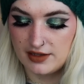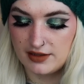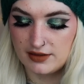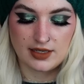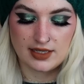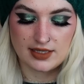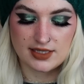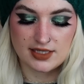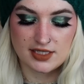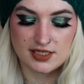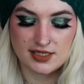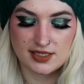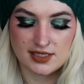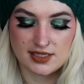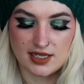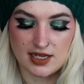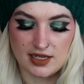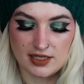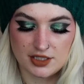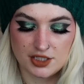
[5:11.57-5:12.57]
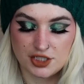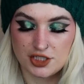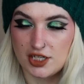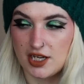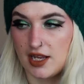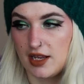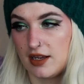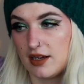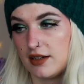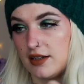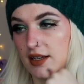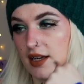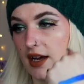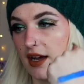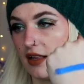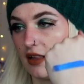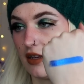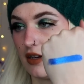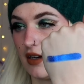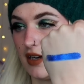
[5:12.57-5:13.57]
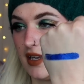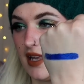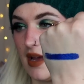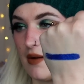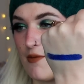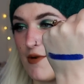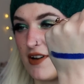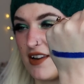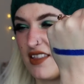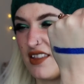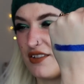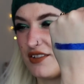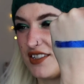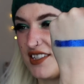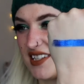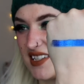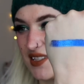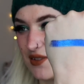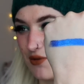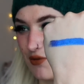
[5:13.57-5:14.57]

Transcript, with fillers: and it's such a good color. Again, one of those just